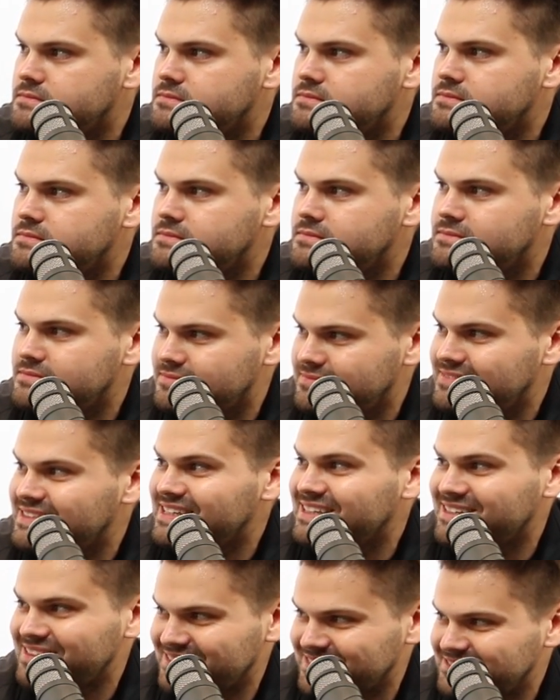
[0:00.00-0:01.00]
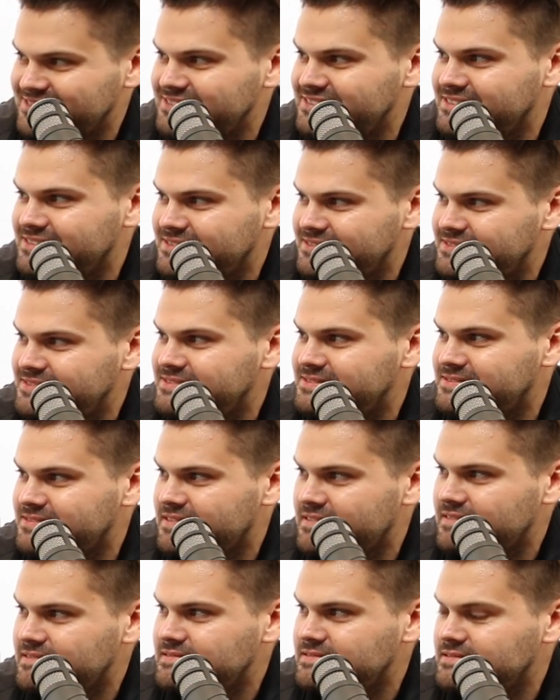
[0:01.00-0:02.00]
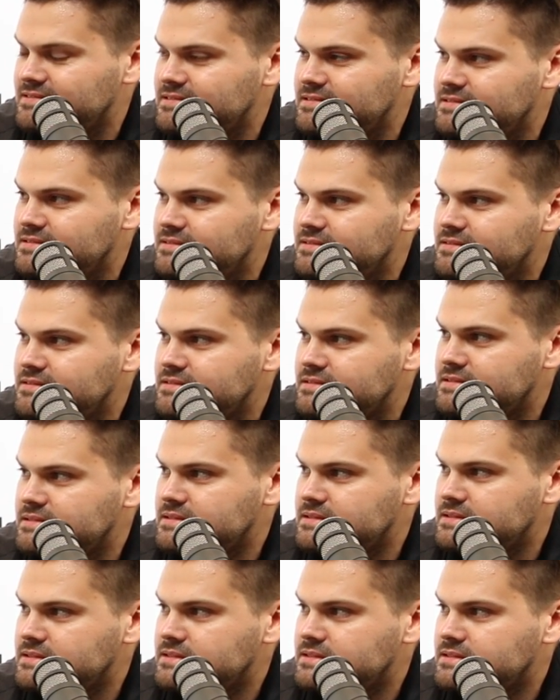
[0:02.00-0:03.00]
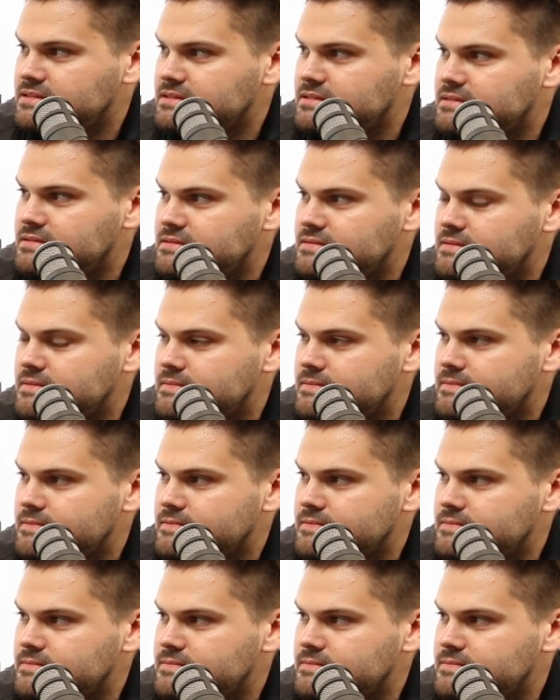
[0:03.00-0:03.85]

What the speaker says: This person isn't speaking.